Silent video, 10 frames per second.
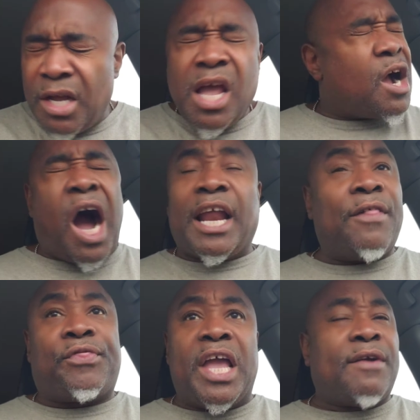God, I
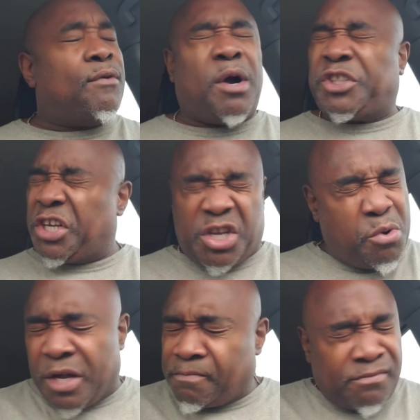thank you for what you're
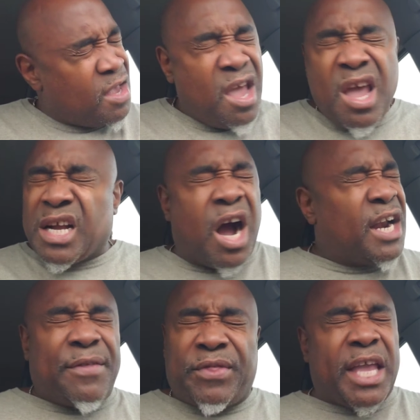doing. God,
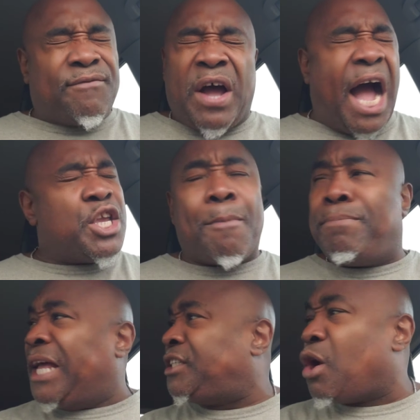I thank you for how you're
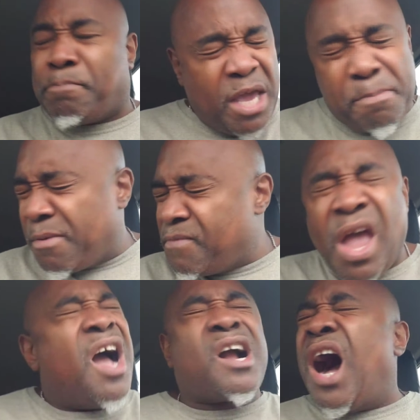blessing your people.
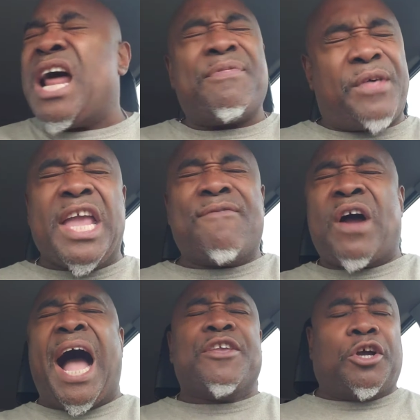God, I thank you
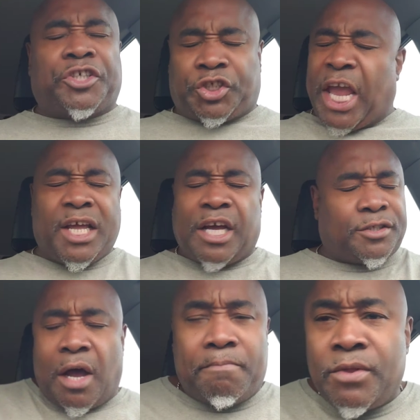for how you're shaking us
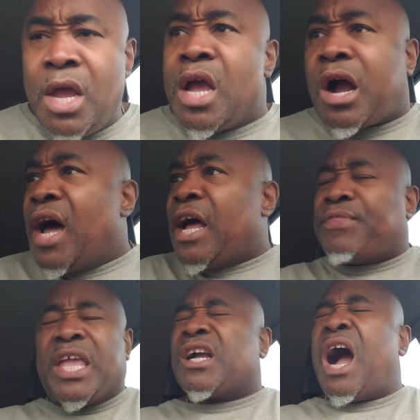up. God, I
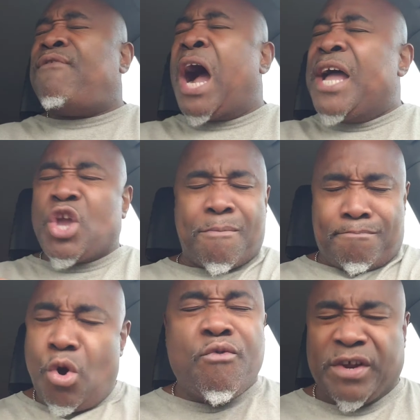thank you, God, for how you're
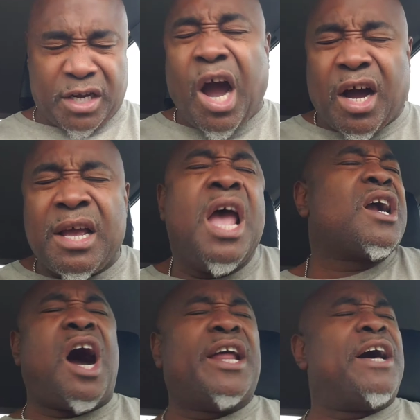moving, God.
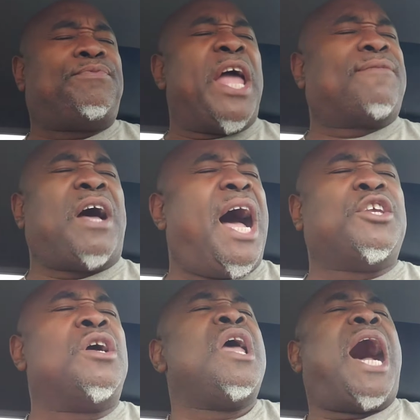God, I thank you for
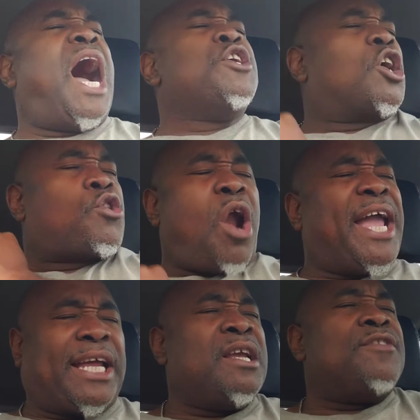how you're
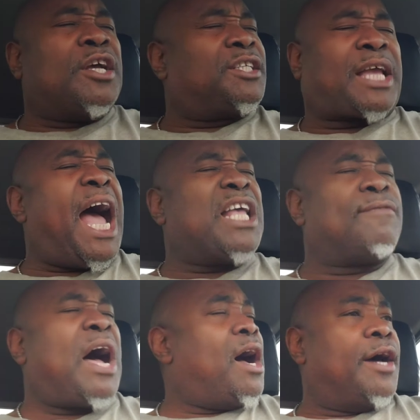cracking the skies
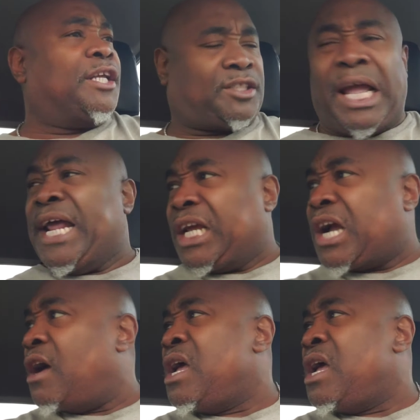of our understanding, God.